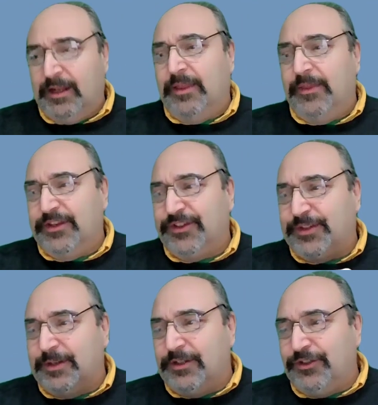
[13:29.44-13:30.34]

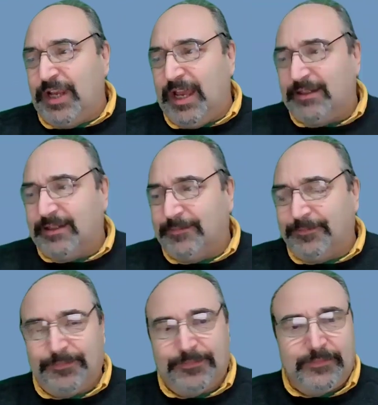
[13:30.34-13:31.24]
this chat
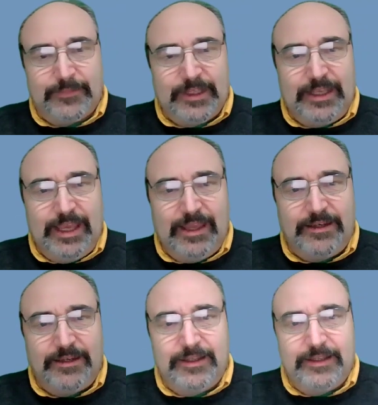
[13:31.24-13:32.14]

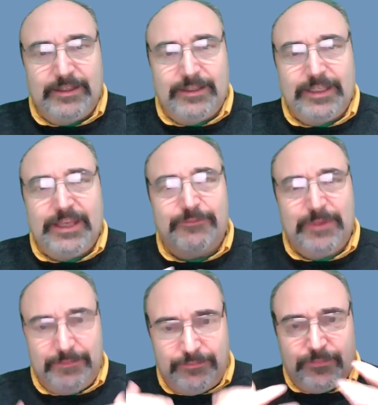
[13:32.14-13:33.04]
can give
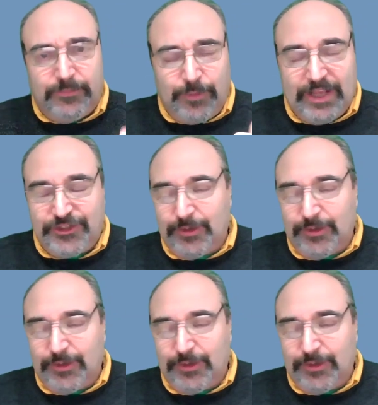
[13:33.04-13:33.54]
me the rest.